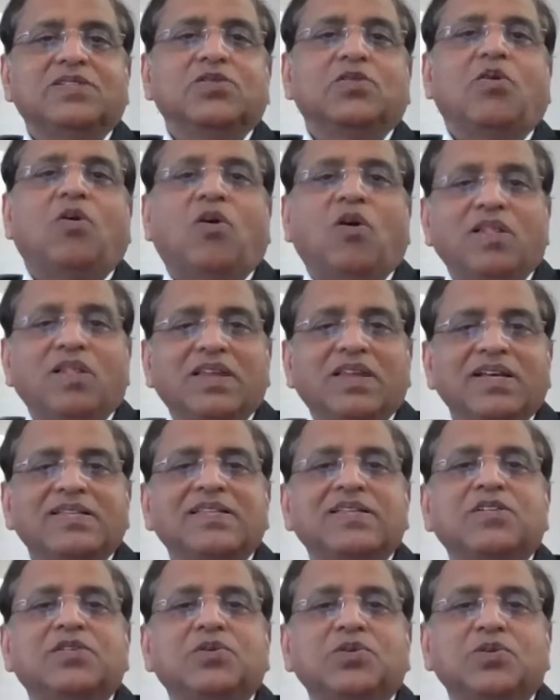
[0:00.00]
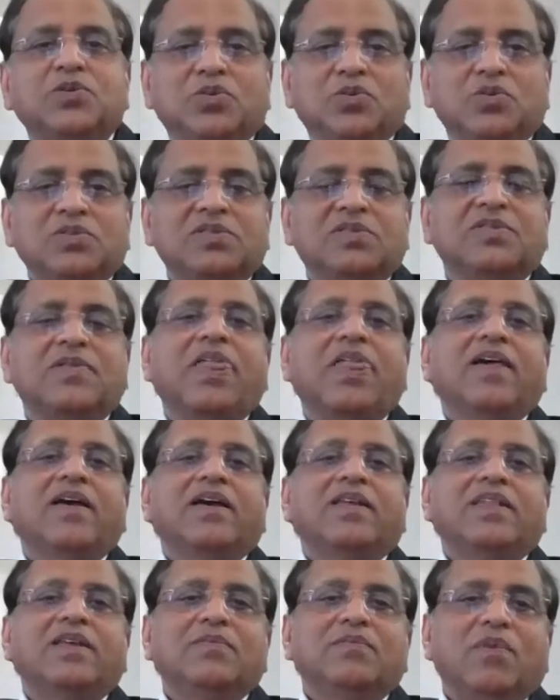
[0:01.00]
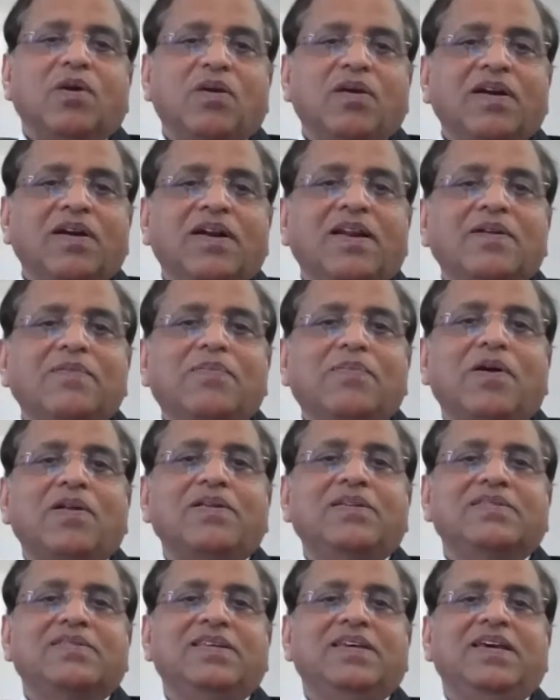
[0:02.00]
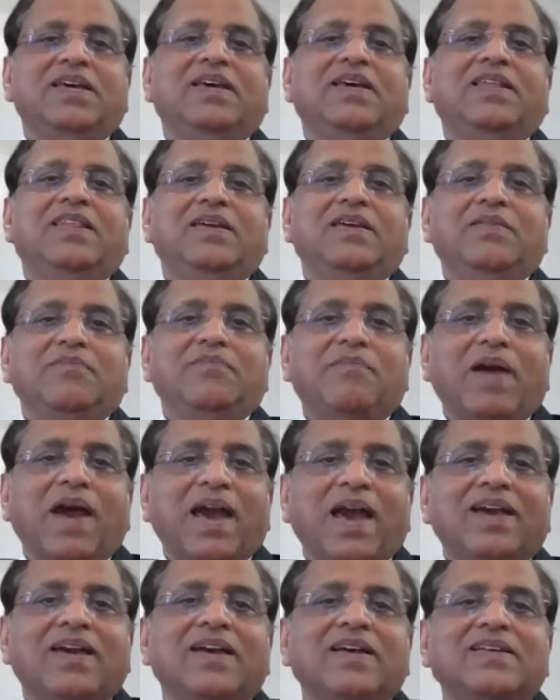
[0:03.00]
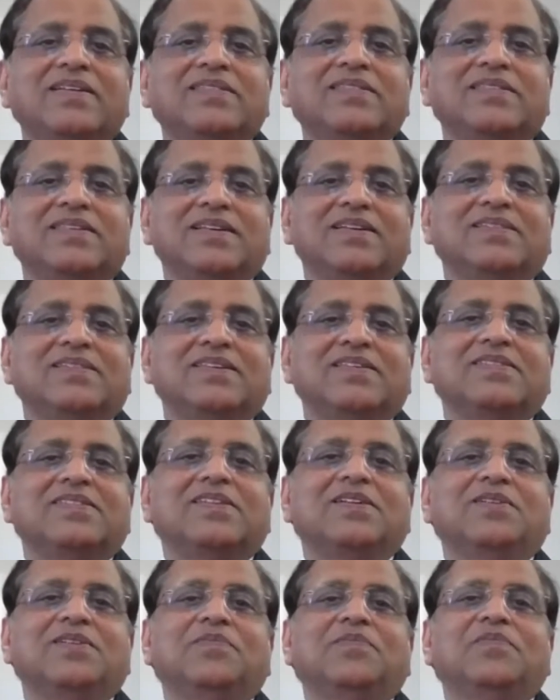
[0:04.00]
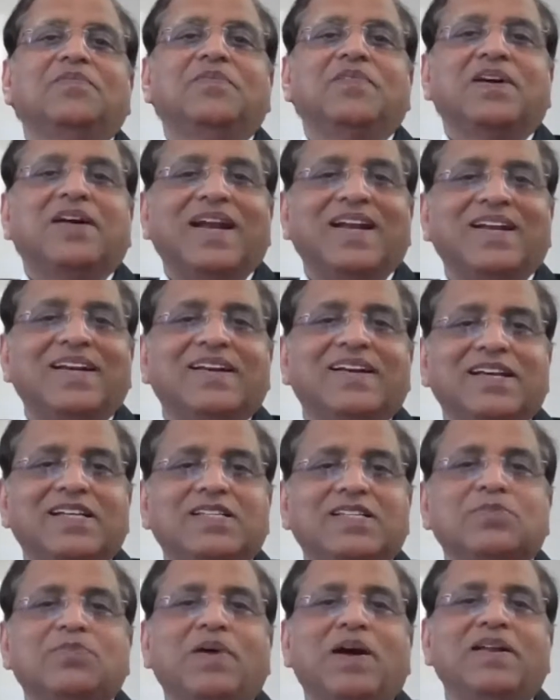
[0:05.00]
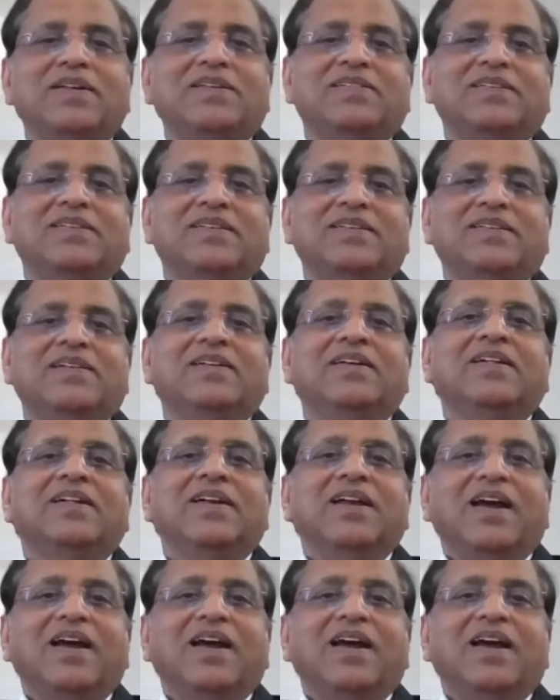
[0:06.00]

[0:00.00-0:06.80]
So all these issues, the monetary policy, the banking system, credit expansion,